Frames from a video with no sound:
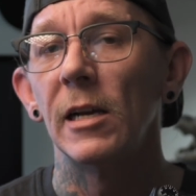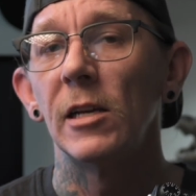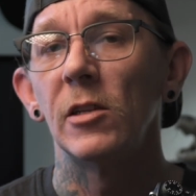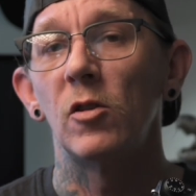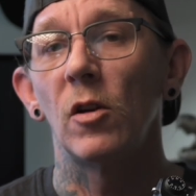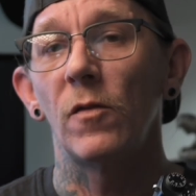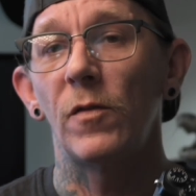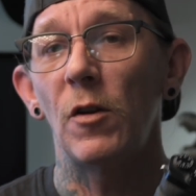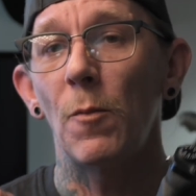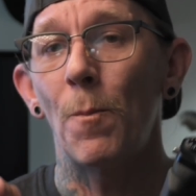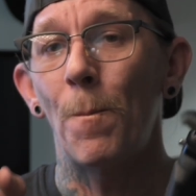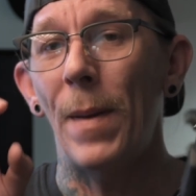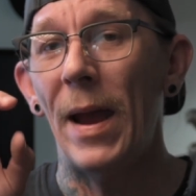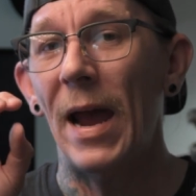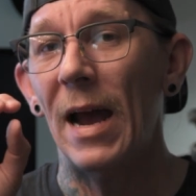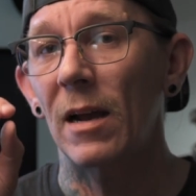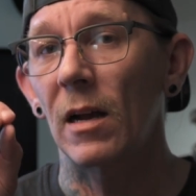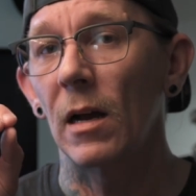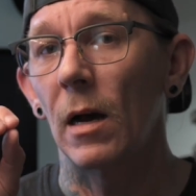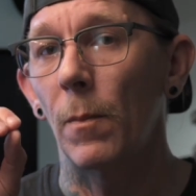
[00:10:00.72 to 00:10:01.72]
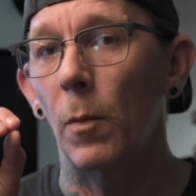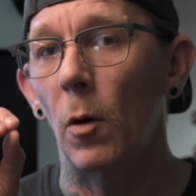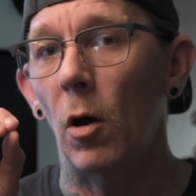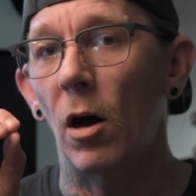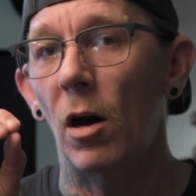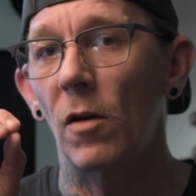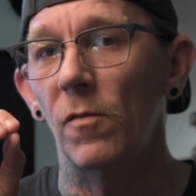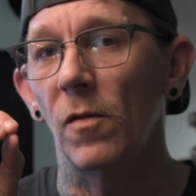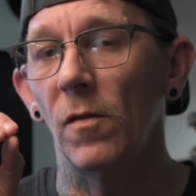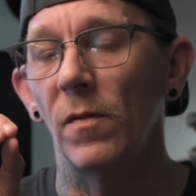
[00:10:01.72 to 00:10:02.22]
So if you back up
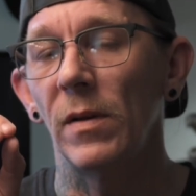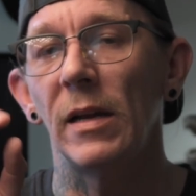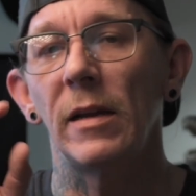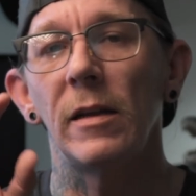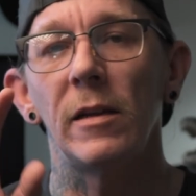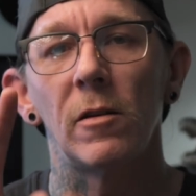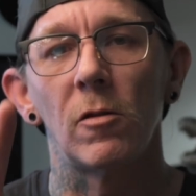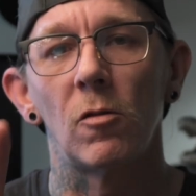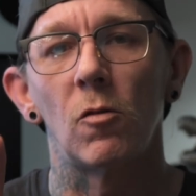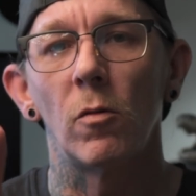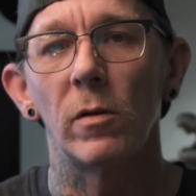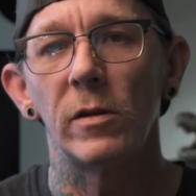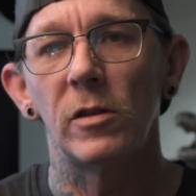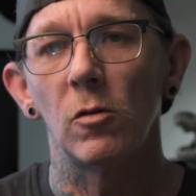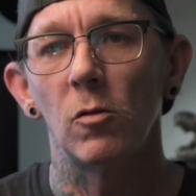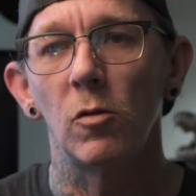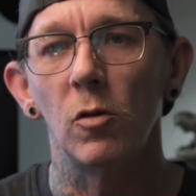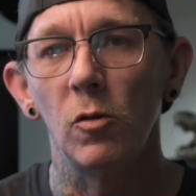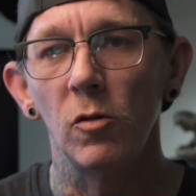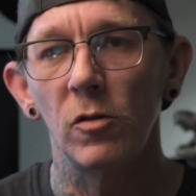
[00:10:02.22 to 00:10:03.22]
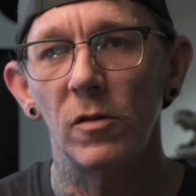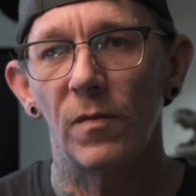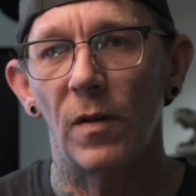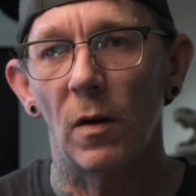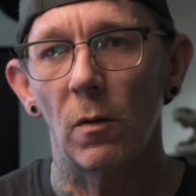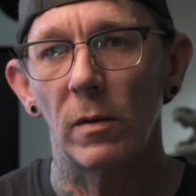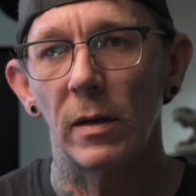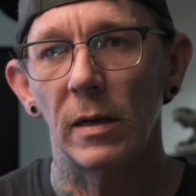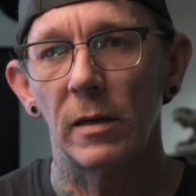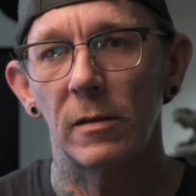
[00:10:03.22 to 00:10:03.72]
off of it, you're going to lose
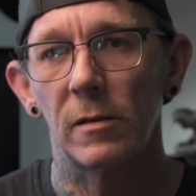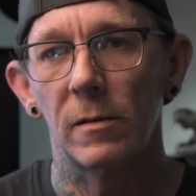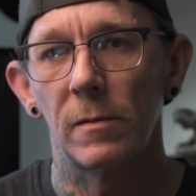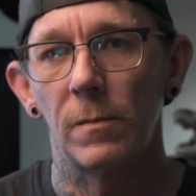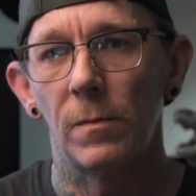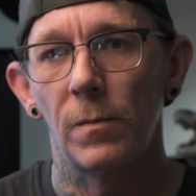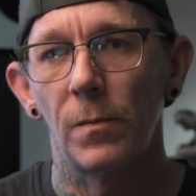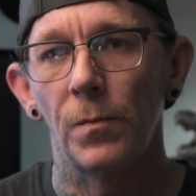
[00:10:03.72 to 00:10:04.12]
focus.